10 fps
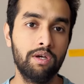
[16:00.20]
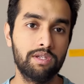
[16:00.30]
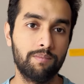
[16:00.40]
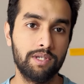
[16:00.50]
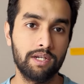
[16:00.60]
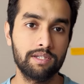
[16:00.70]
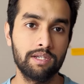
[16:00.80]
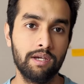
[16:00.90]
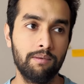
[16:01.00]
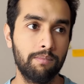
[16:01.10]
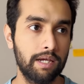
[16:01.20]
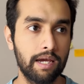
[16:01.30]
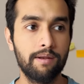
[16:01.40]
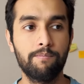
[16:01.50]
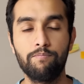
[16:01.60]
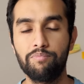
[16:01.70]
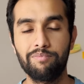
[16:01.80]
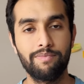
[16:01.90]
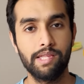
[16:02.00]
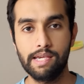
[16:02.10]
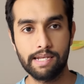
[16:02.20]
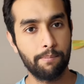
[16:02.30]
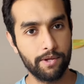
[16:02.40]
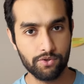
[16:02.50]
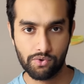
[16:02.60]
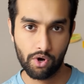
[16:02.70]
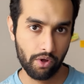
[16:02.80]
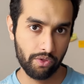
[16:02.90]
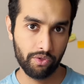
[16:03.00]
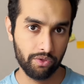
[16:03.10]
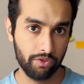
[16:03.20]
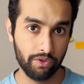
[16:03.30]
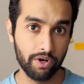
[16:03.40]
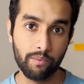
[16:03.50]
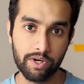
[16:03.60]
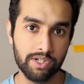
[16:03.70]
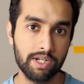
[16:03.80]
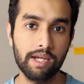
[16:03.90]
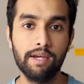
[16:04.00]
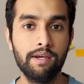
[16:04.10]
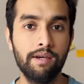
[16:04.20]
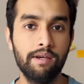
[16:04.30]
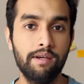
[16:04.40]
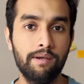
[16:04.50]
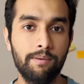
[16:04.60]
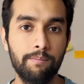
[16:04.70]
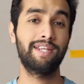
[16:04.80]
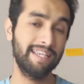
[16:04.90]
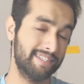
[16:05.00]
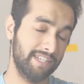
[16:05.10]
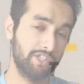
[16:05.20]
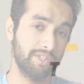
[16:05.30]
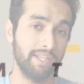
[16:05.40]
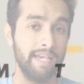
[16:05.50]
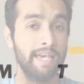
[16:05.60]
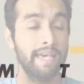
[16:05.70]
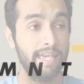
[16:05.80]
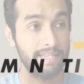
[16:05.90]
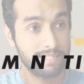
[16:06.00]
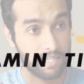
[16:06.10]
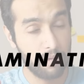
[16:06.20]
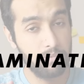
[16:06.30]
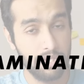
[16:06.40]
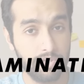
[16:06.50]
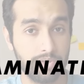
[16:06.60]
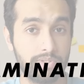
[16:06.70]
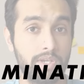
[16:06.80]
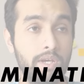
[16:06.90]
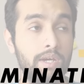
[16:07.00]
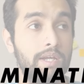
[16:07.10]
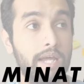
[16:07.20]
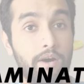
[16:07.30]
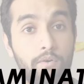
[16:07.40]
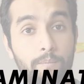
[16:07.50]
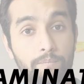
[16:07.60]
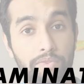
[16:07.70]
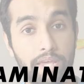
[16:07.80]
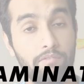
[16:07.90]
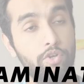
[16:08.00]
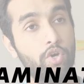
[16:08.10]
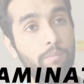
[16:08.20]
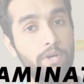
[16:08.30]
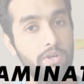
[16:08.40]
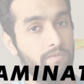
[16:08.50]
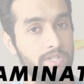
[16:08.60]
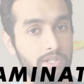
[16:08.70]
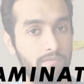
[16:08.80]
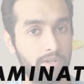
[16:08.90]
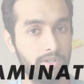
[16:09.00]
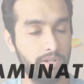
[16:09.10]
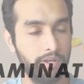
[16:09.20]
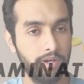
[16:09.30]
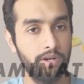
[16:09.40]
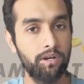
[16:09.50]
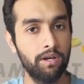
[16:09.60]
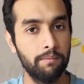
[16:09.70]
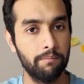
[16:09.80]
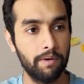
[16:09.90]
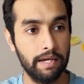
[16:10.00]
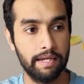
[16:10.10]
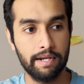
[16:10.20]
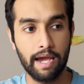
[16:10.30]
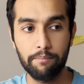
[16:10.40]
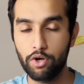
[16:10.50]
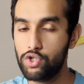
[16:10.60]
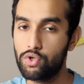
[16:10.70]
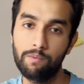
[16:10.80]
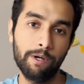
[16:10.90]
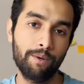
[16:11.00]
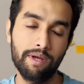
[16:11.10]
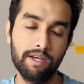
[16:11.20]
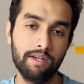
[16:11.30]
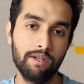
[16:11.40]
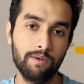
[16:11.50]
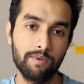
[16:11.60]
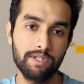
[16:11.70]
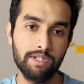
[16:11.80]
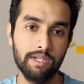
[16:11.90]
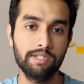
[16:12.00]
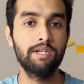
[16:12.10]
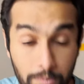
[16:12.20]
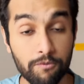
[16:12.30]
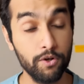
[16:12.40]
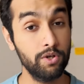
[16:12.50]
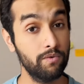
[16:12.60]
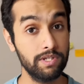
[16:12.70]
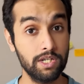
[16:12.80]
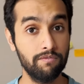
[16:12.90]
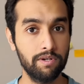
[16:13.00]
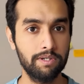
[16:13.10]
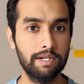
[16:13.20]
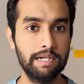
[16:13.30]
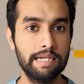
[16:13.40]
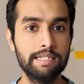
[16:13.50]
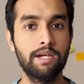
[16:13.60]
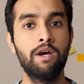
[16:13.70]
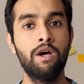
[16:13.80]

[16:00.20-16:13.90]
subjects. But again, it depends on the university. All right, so the next section, examinations. Now, I will talk about University of London here, and I'm not sure about American universities, but for University of London at least,